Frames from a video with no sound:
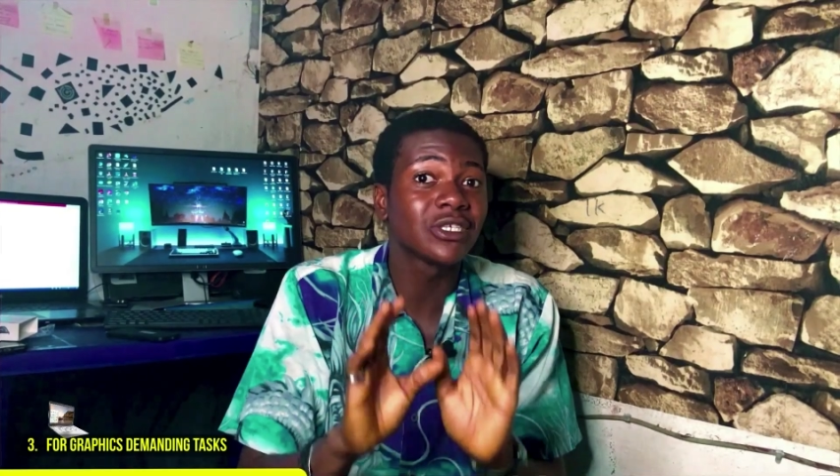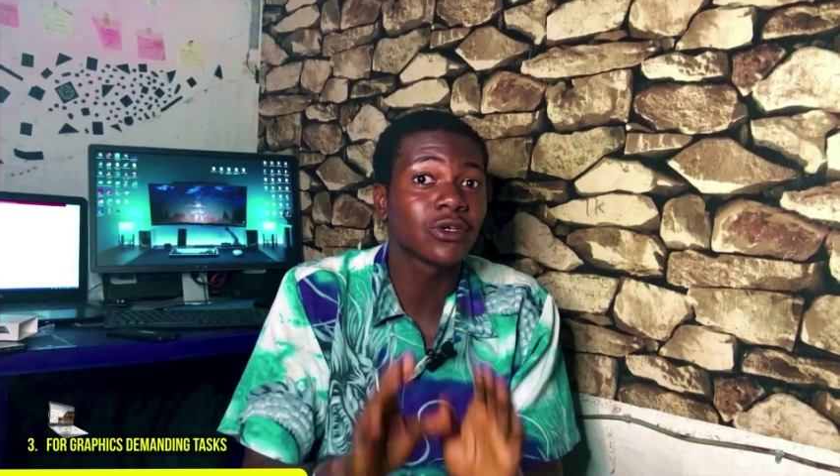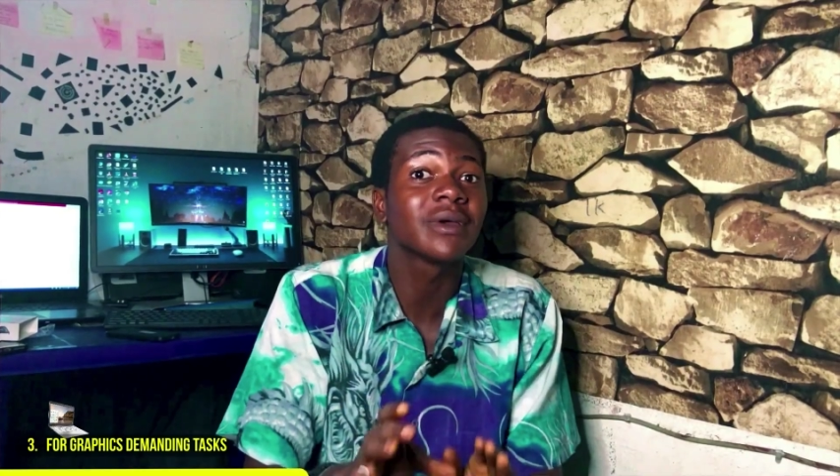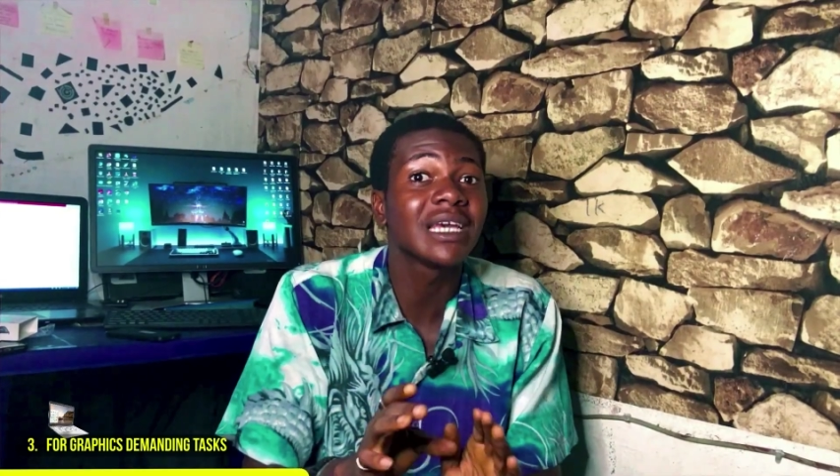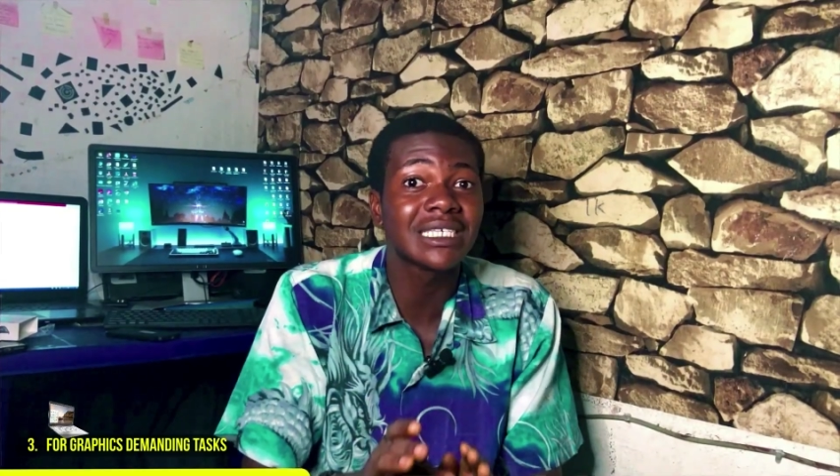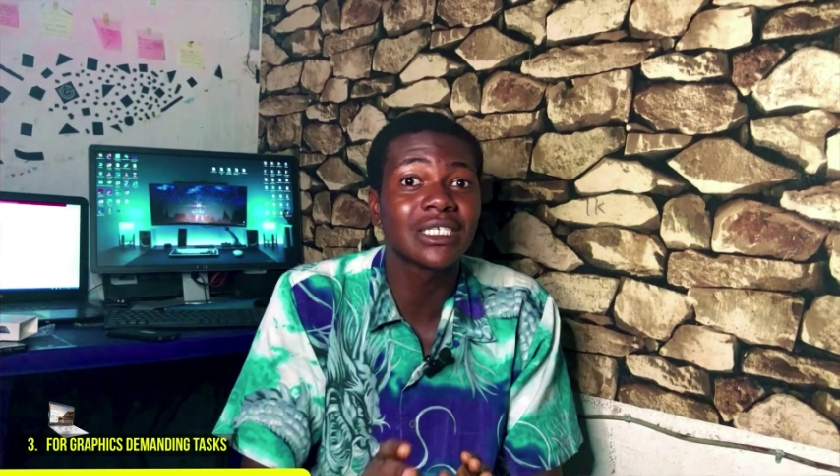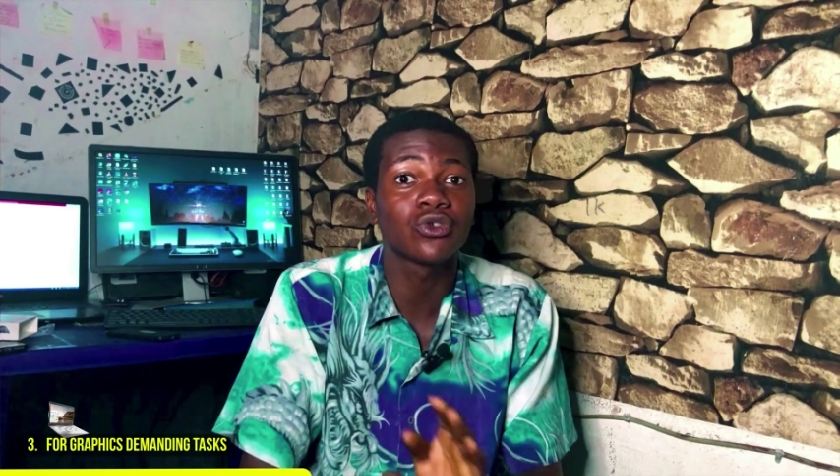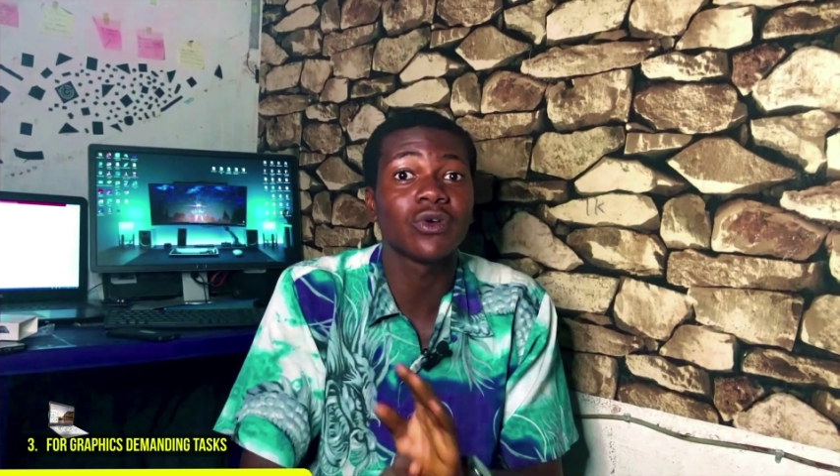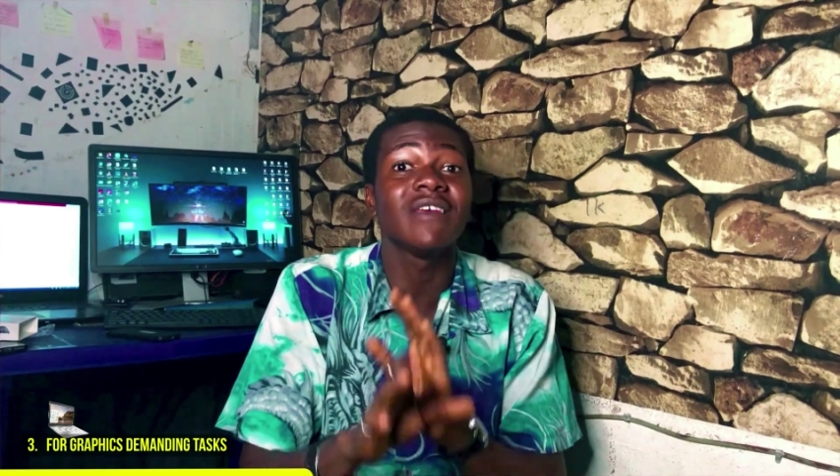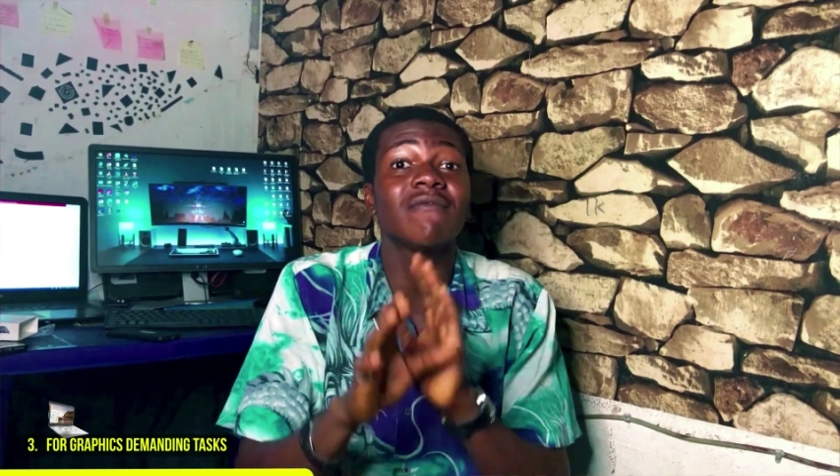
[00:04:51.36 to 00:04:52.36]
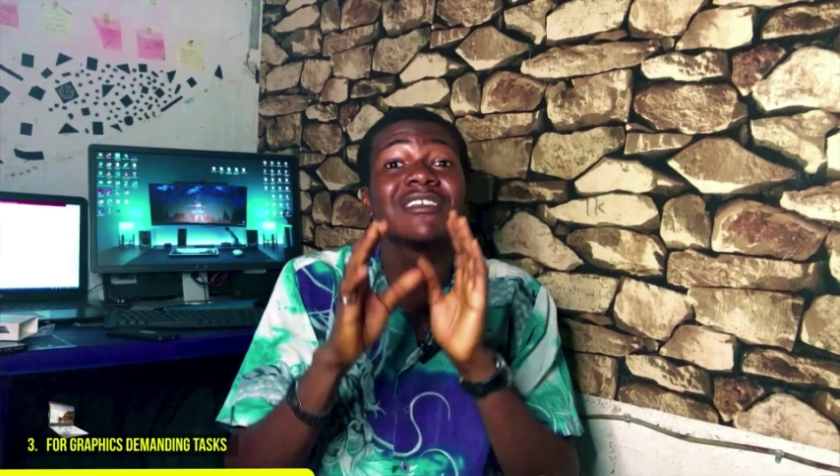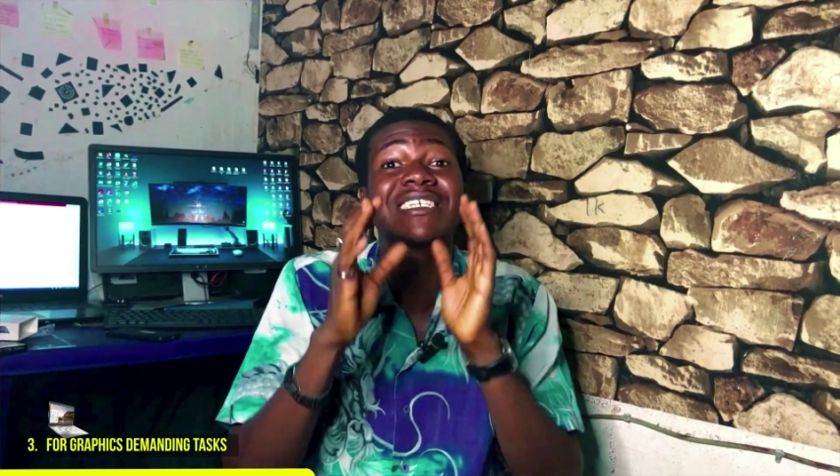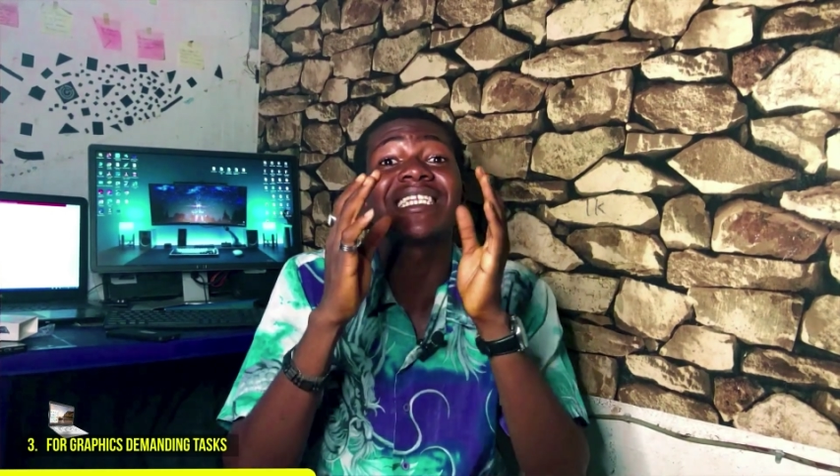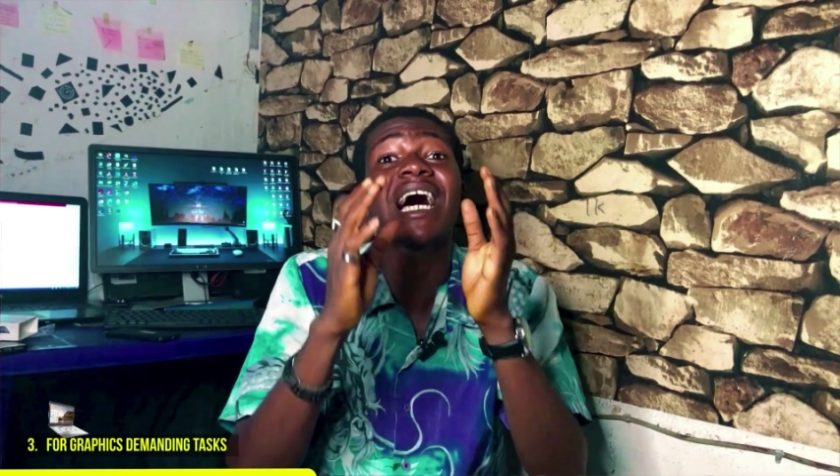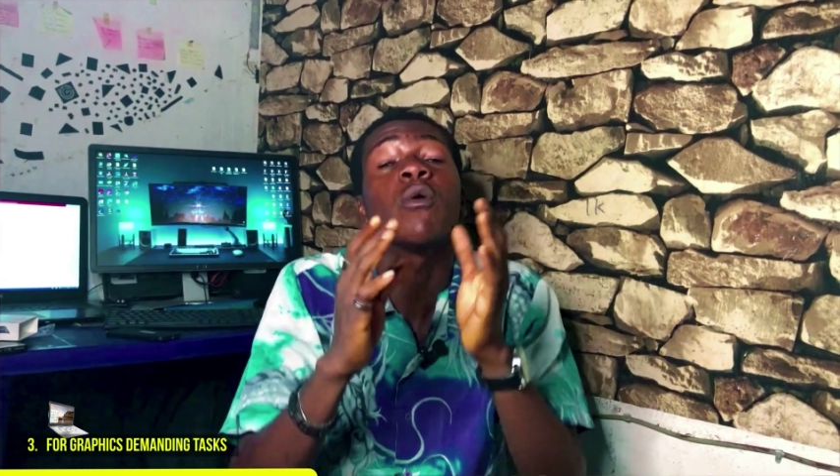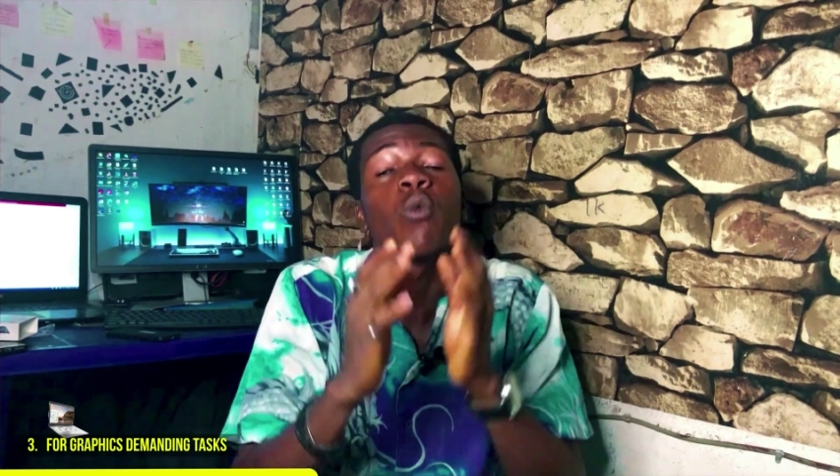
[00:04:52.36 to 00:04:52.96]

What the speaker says: in some cases to even start